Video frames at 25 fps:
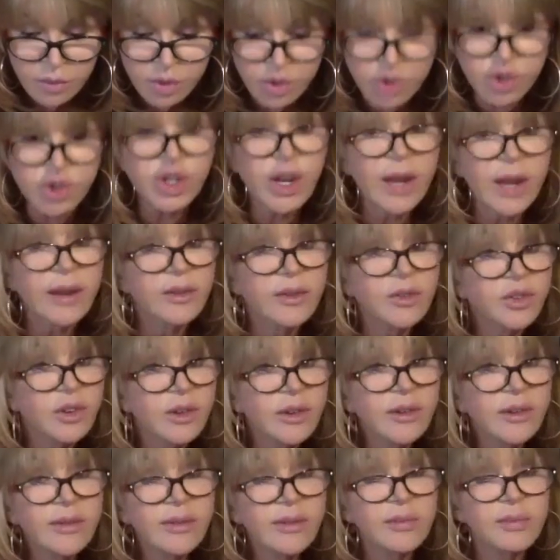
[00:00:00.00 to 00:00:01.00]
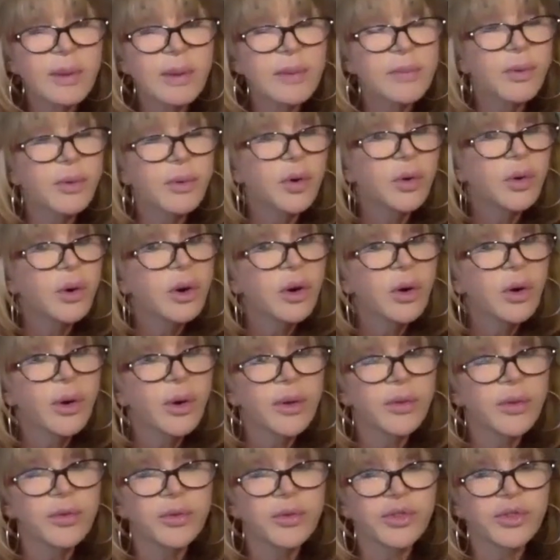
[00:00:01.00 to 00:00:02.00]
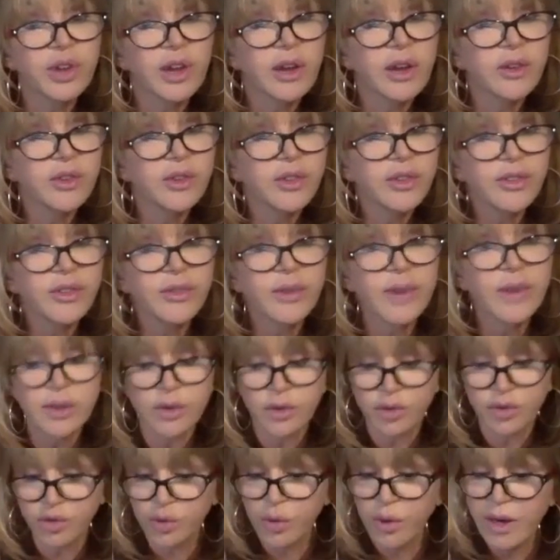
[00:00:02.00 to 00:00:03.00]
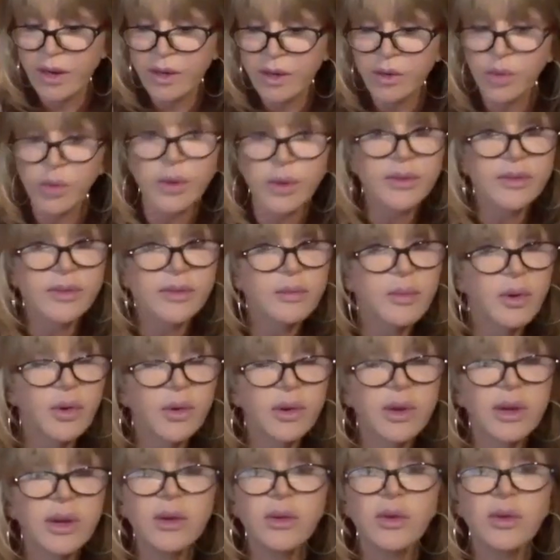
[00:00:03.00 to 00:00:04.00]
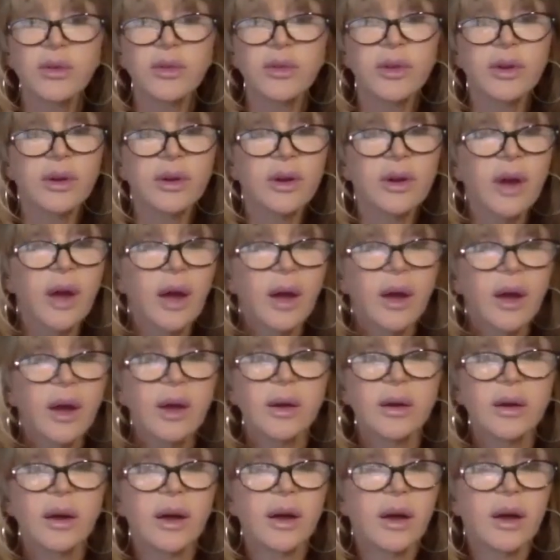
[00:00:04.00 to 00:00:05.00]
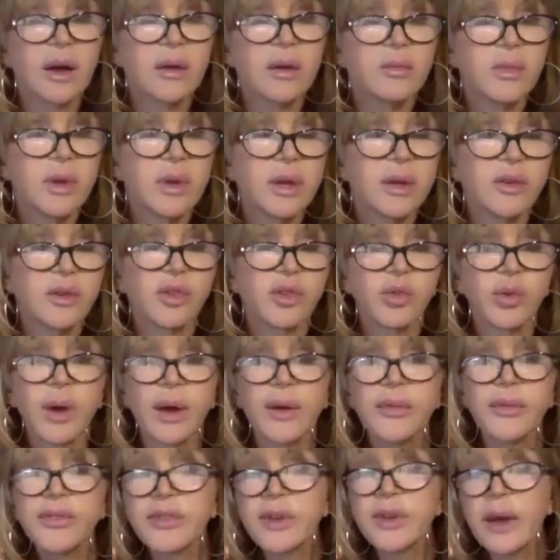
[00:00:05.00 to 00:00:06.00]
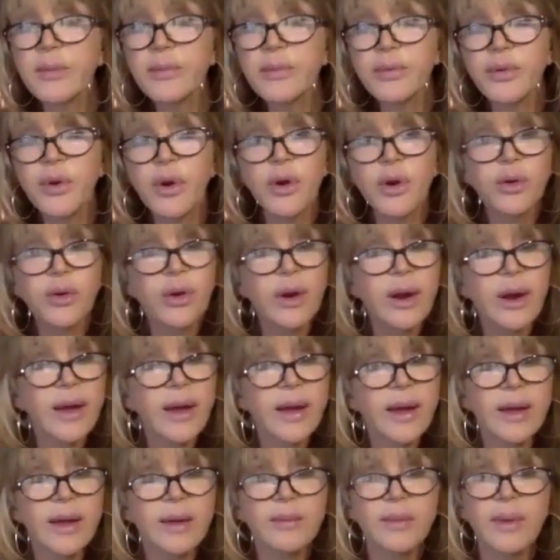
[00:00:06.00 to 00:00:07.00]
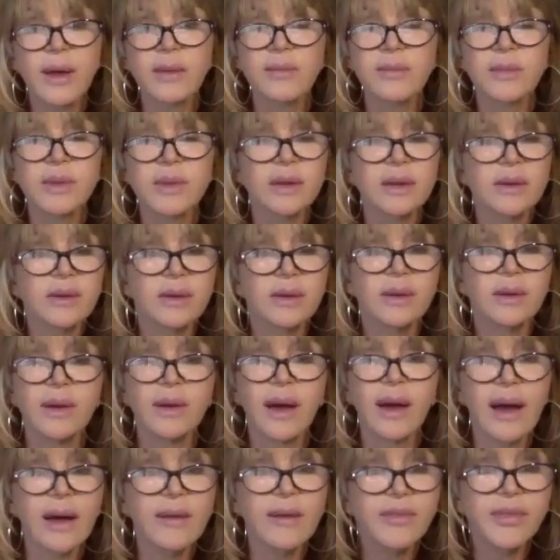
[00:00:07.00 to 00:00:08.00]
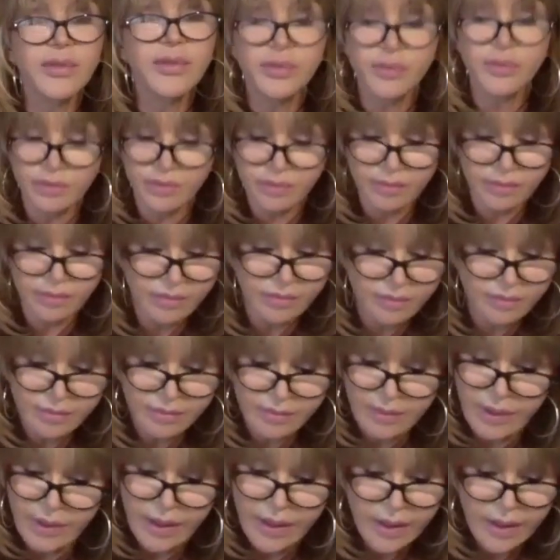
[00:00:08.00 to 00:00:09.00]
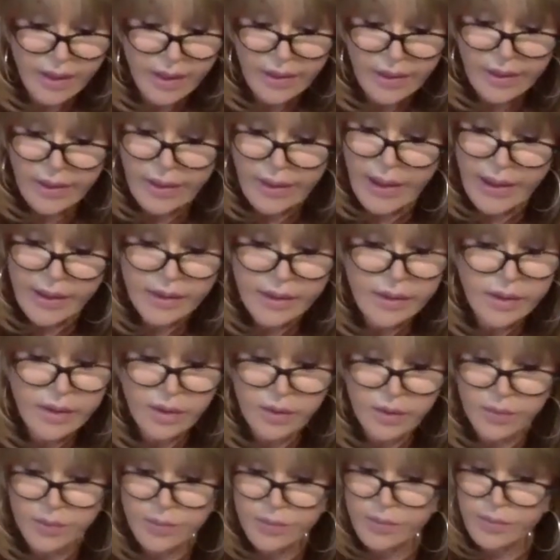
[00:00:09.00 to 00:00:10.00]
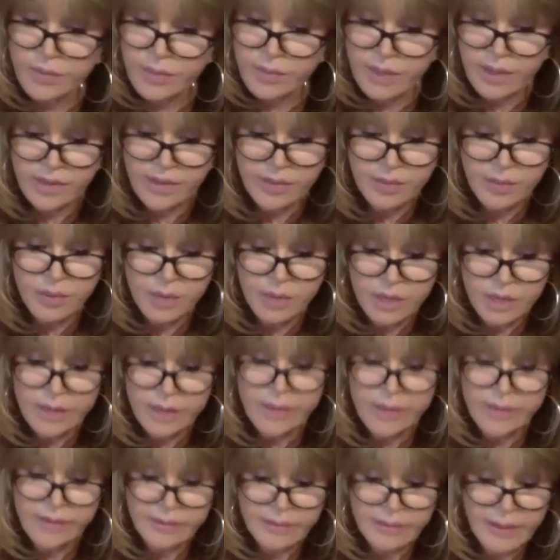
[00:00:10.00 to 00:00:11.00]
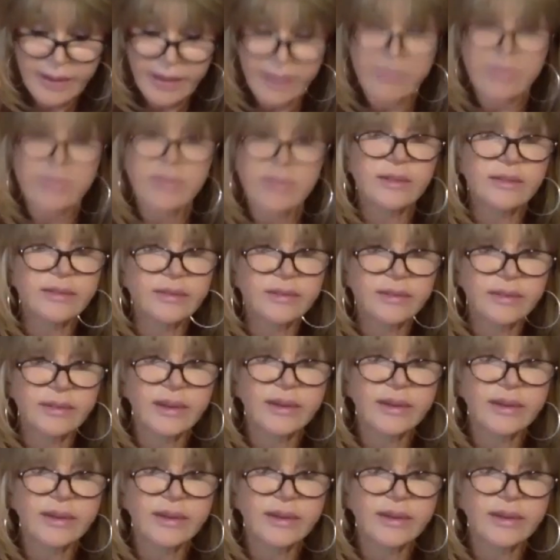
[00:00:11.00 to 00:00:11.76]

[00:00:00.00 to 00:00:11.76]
changes, people who are going through changes, right? They're trying to quit smoking, or they're in a 12-step program. I mean, I don't know. It's pretty expansive.